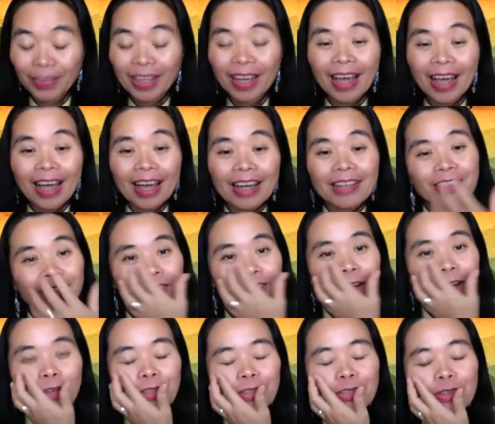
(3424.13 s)
she talked
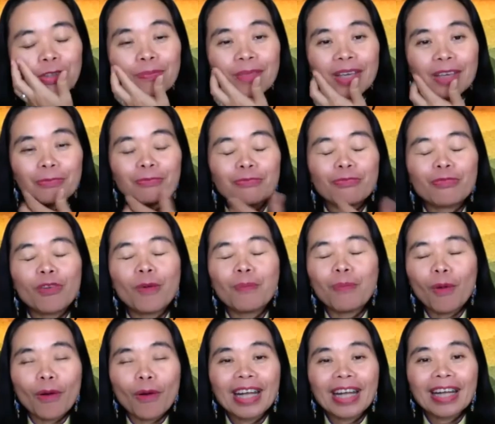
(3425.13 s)
to me for more
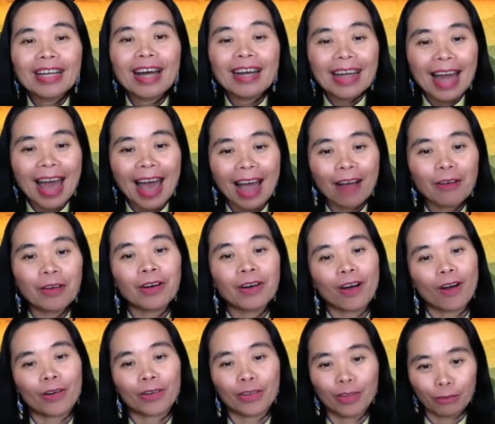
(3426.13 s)
than an hour on
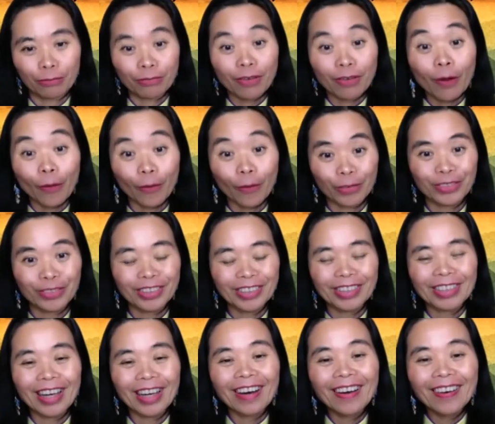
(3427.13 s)
the phone, you
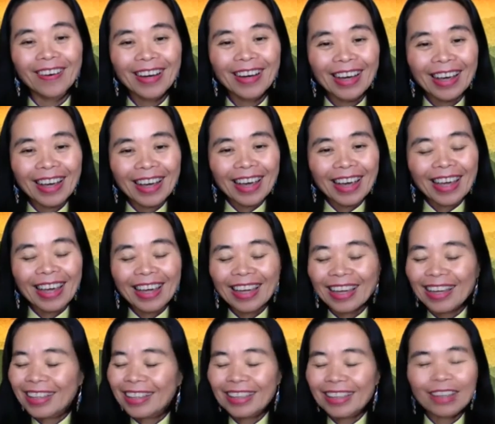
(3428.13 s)
know.
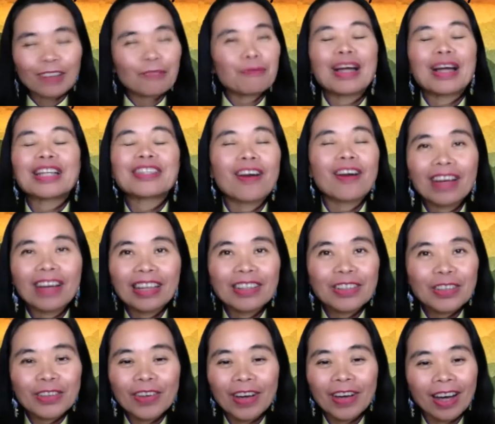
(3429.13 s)
And by talking to
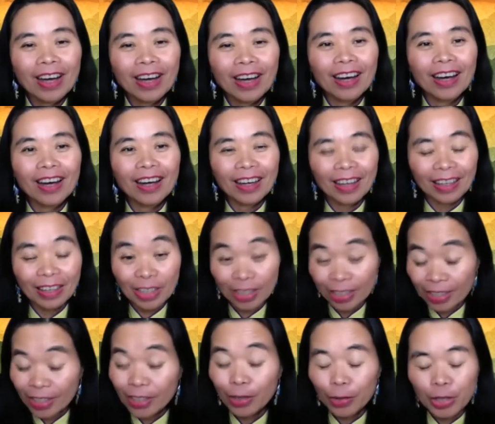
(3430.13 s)
her, you
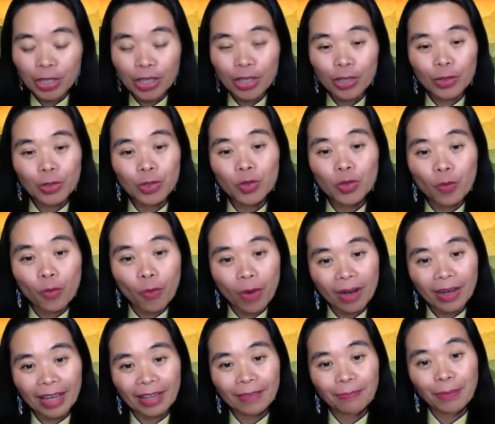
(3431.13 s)
know, she used to work
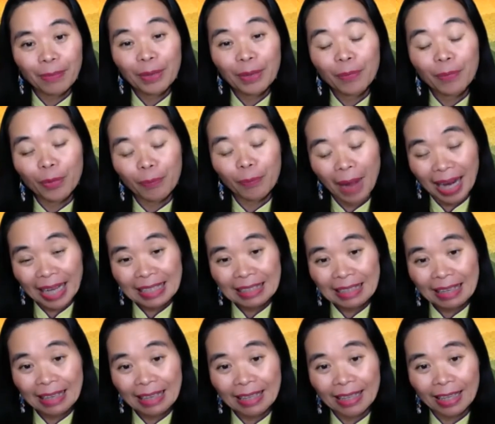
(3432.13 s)
at People
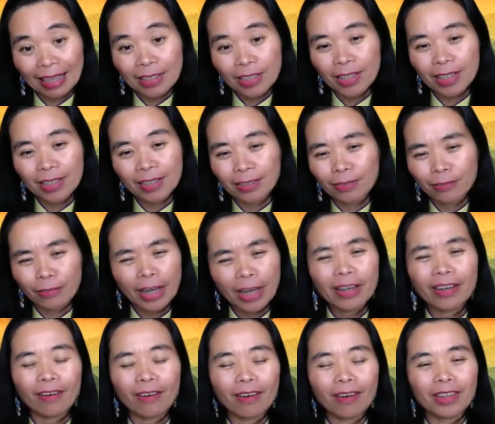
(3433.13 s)
magazine, and she's very
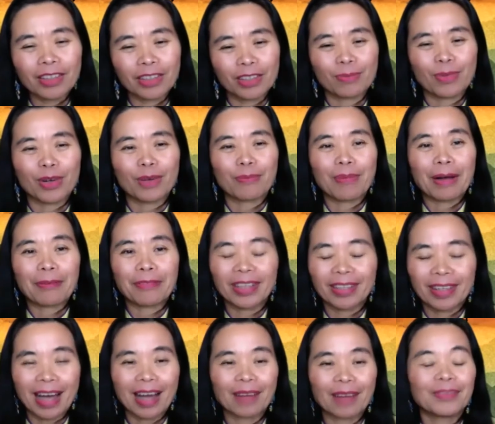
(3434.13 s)
knowledgeable about Vietnam.